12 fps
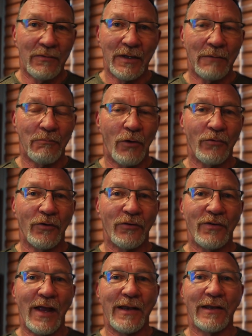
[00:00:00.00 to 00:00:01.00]
in personal
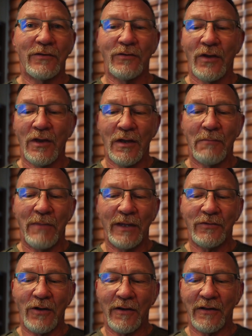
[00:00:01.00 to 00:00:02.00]
settings
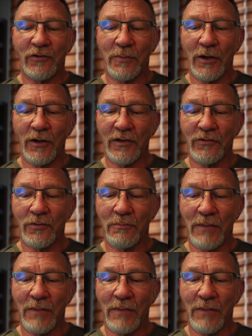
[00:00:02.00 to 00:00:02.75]
based on experience.